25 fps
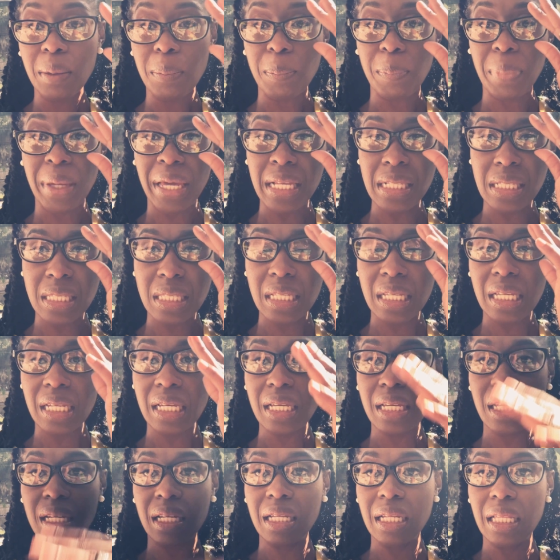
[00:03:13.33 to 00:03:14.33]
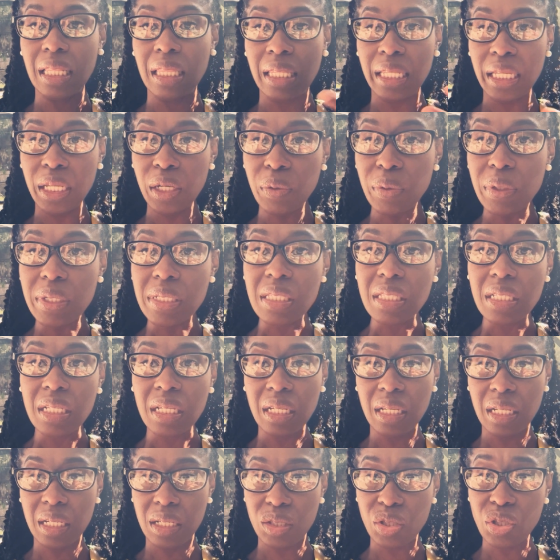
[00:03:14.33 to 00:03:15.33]
Basic
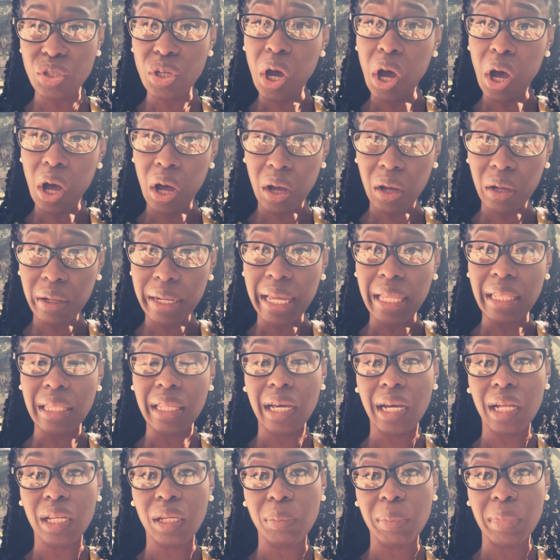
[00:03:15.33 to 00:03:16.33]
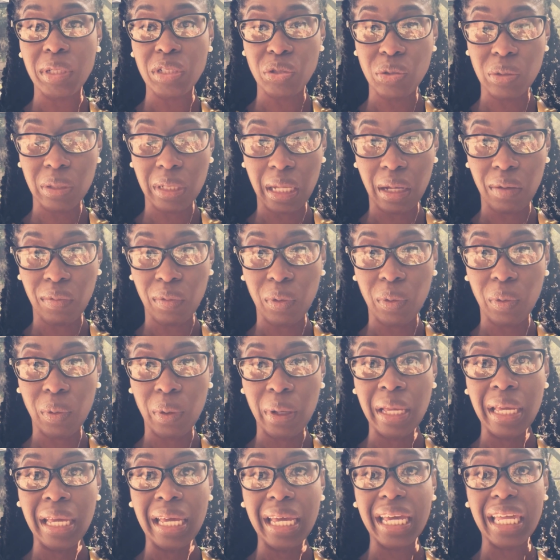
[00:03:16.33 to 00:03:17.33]
literacy is taught at the elementary level.
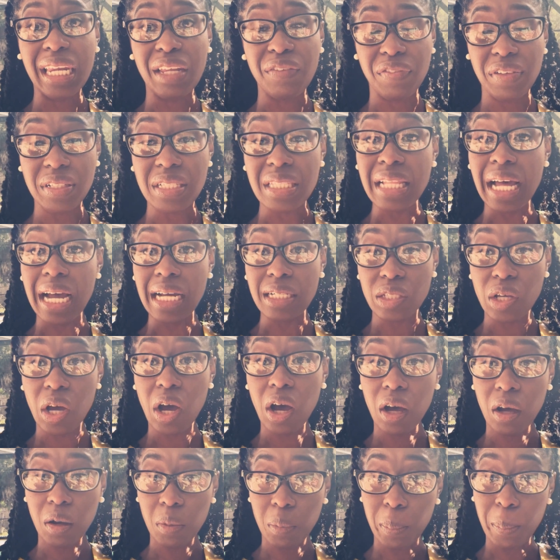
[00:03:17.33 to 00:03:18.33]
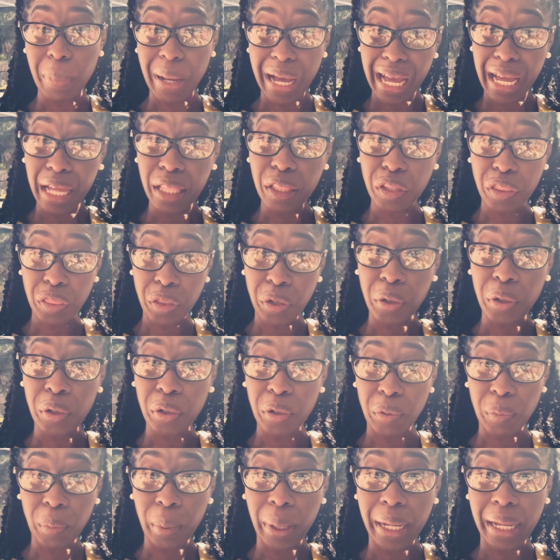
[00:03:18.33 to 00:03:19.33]
And if it's not taught by the 3rd
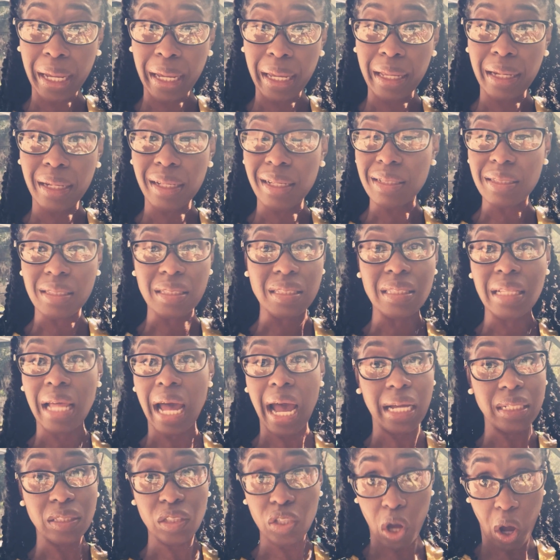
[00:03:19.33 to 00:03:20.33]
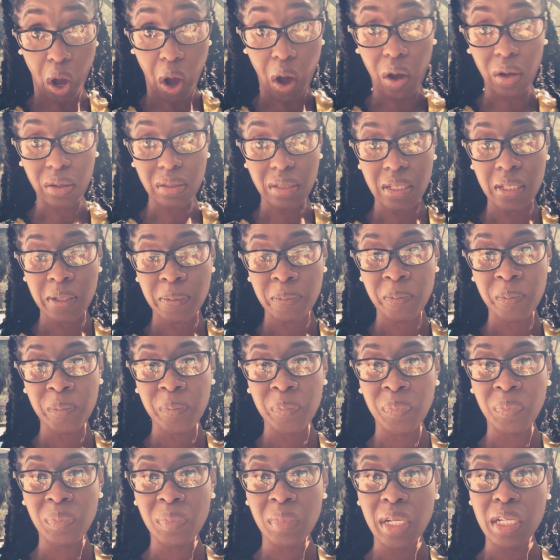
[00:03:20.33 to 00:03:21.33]
grade, it's not taught.
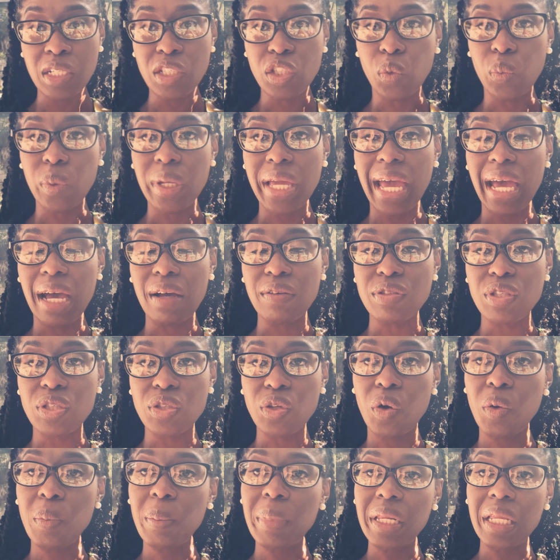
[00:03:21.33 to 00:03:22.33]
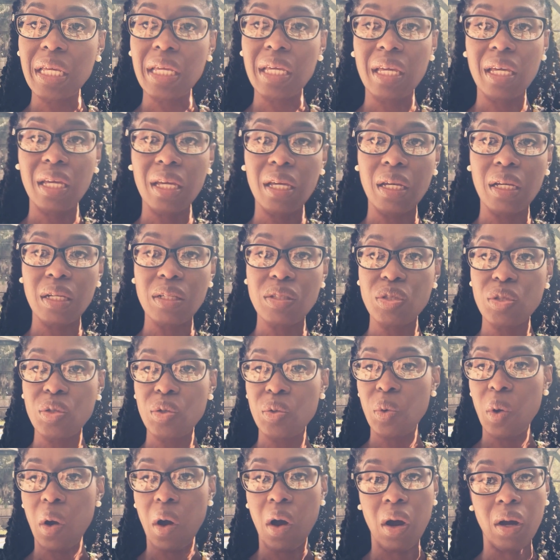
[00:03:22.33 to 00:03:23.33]
So we have so many kids
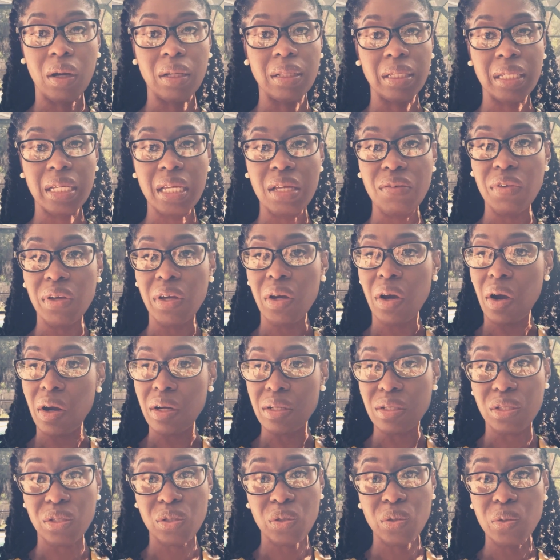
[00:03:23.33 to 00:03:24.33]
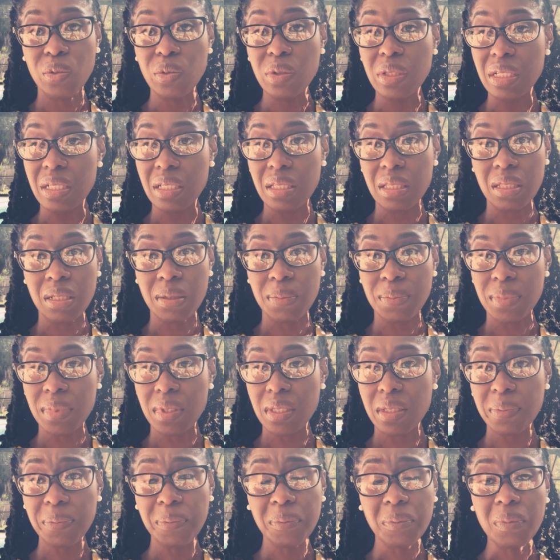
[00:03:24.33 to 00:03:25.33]
who are leaving our school
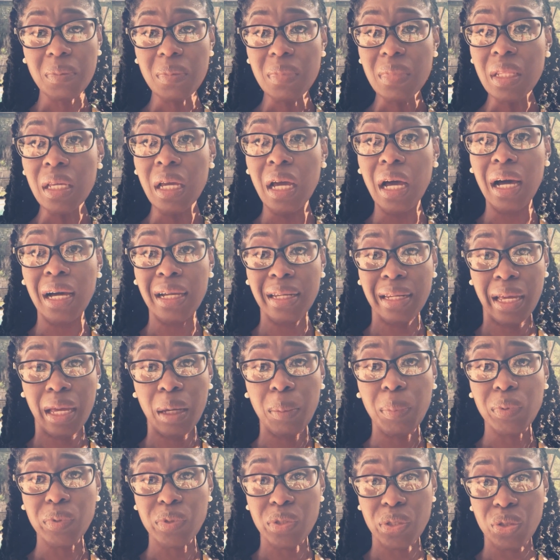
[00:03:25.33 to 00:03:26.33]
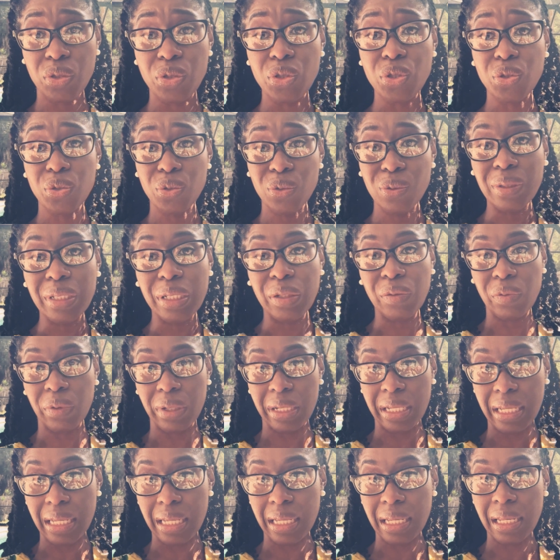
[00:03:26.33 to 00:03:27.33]
systems unable to truly
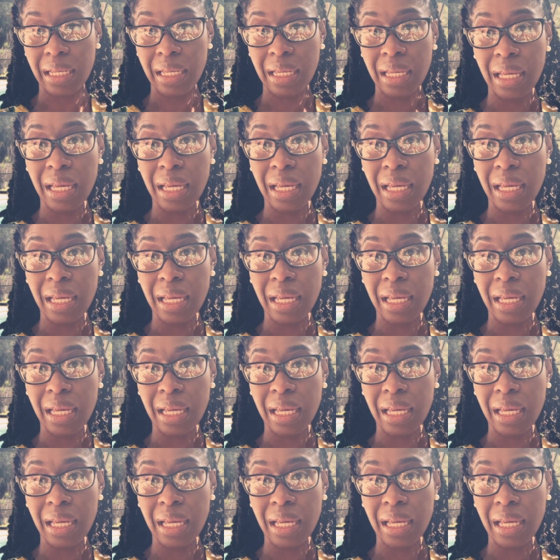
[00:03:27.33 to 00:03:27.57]
read.